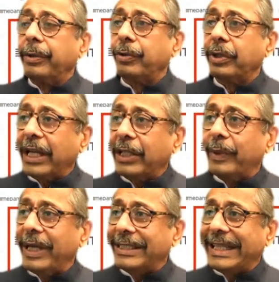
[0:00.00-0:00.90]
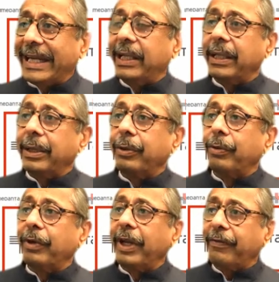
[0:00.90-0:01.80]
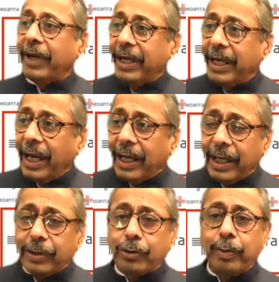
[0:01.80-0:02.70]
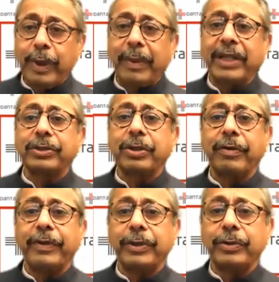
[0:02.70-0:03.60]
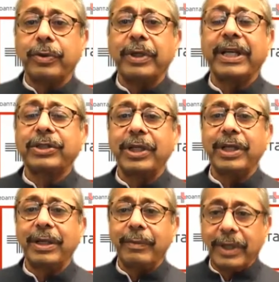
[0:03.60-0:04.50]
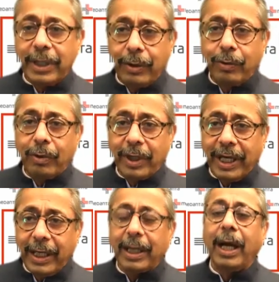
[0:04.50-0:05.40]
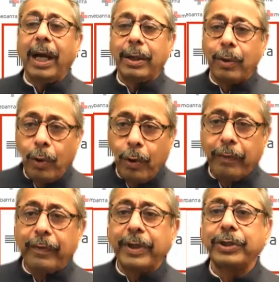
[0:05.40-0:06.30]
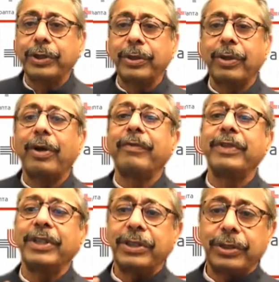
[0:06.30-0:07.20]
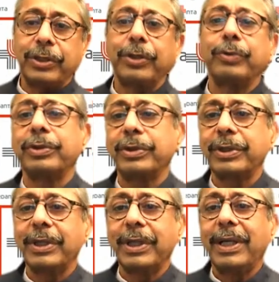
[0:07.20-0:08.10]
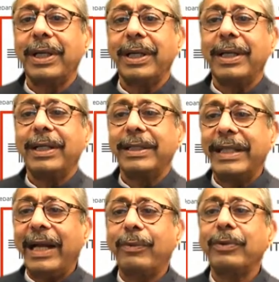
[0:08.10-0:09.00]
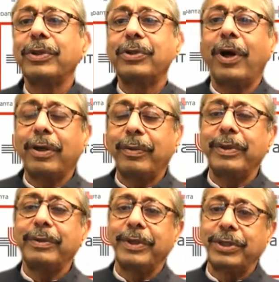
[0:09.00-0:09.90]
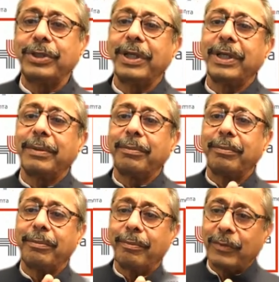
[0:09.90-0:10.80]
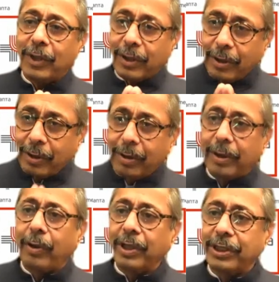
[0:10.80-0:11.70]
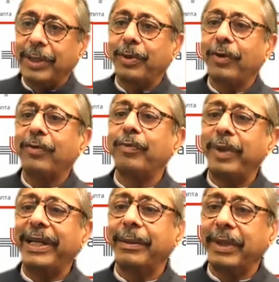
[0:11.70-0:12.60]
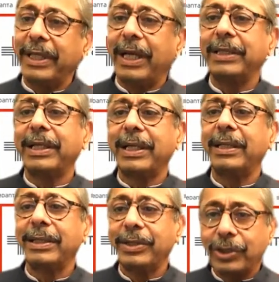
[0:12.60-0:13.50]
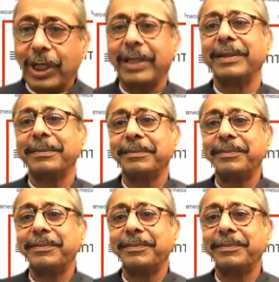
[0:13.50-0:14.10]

So that's when I said, if India is to be master of its own destiny, we need to create our own version of these institutions. That was the thought with which the concept of building Medanta started.